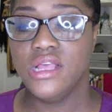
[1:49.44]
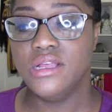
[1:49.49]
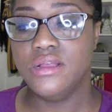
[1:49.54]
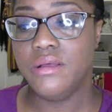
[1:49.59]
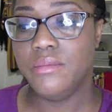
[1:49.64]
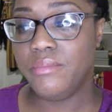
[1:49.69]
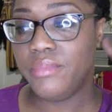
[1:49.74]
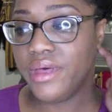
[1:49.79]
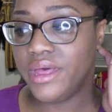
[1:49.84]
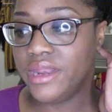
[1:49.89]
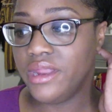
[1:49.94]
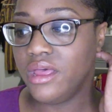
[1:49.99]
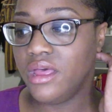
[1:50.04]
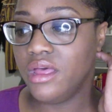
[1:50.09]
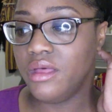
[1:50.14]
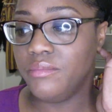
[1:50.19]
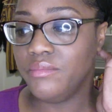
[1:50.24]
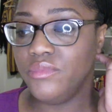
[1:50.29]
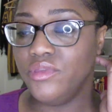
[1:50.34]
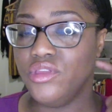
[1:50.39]
but
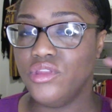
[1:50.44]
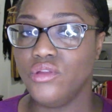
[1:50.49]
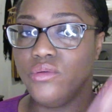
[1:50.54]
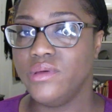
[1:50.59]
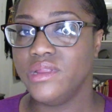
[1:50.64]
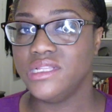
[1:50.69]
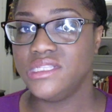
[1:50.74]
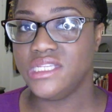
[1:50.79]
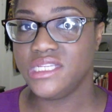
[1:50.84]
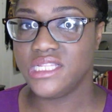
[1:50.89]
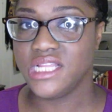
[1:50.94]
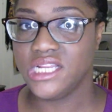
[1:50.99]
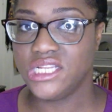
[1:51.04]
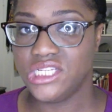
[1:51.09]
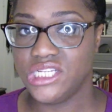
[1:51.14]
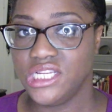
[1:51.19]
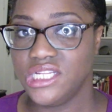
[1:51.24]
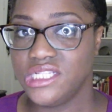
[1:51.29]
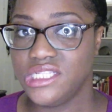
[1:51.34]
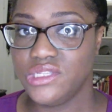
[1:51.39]
you don't want to take that
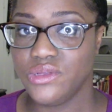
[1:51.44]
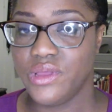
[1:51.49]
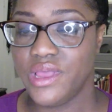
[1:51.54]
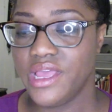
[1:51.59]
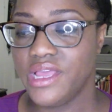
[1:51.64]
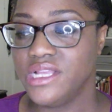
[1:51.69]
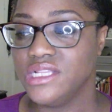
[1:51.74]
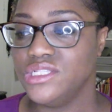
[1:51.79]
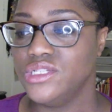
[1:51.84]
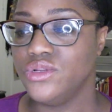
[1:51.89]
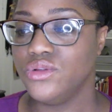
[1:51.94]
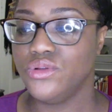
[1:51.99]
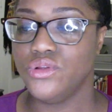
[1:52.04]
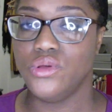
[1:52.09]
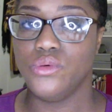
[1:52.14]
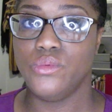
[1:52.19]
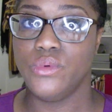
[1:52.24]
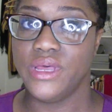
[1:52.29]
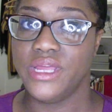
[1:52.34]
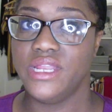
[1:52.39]
chance, okay? Because you don't know
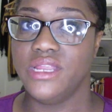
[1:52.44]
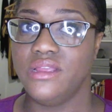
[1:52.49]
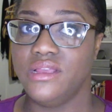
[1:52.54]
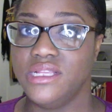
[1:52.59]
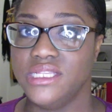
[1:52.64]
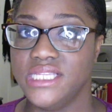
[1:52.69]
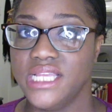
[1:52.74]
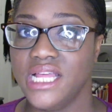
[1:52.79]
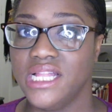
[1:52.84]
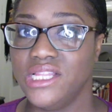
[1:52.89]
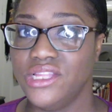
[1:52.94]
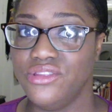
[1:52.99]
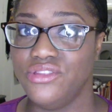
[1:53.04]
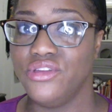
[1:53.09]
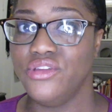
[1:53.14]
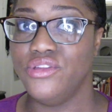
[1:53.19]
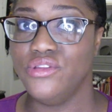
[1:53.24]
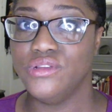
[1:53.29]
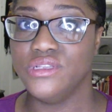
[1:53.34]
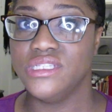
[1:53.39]
what exactly they're
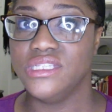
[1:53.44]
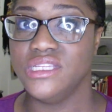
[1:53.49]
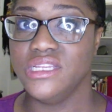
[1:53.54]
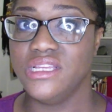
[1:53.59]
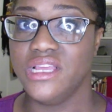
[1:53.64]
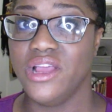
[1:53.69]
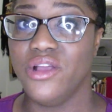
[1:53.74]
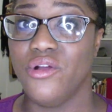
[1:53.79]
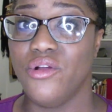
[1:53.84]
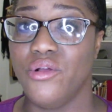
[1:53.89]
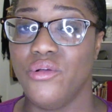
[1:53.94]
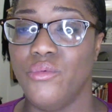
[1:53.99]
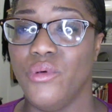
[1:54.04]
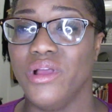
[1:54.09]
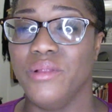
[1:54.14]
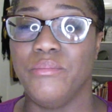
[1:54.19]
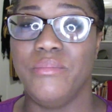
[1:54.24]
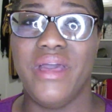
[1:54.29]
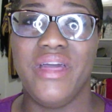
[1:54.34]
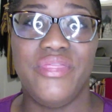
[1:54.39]
using or what
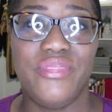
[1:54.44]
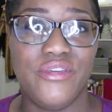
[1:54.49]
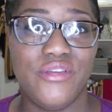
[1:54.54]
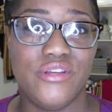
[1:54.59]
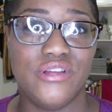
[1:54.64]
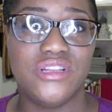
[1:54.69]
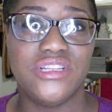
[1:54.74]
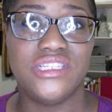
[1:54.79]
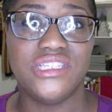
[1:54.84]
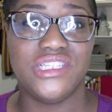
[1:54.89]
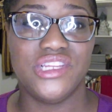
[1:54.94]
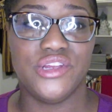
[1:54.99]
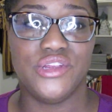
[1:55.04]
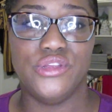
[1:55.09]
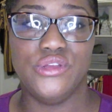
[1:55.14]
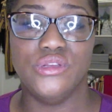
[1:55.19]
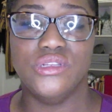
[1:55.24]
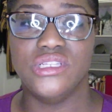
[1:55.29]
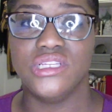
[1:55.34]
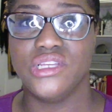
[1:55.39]
methods they're
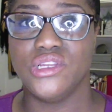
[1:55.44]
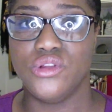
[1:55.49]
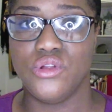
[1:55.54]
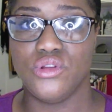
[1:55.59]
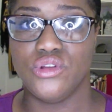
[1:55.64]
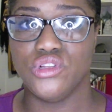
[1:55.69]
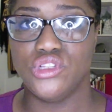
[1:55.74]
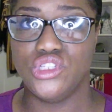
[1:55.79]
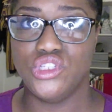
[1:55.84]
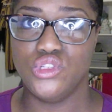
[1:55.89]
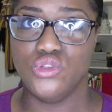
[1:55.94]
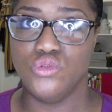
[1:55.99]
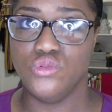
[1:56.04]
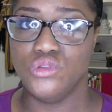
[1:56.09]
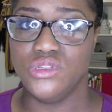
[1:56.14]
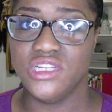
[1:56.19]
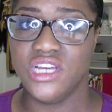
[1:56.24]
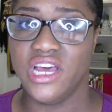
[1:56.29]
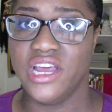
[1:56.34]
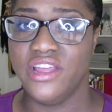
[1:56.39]
using in order to
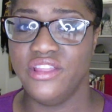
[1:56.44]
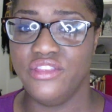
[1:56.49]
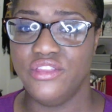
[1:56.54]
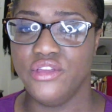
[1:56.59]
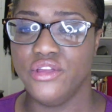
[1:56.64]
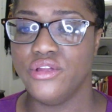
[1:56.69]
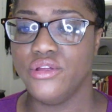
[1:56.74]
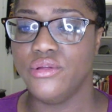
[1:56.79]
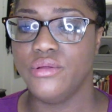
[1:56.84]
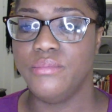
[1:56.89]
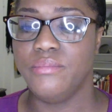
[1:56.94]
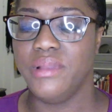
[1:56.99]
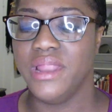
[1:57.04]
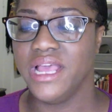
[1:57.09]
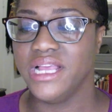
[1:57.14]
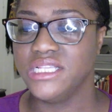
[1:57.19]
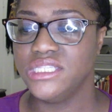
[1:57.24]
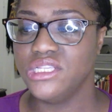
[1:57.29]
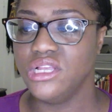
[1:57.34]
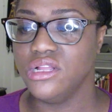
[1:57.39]
dye their black
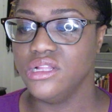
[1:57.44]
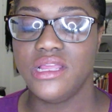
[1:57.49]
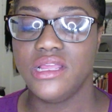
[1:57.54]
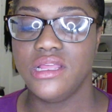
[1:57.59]
salt.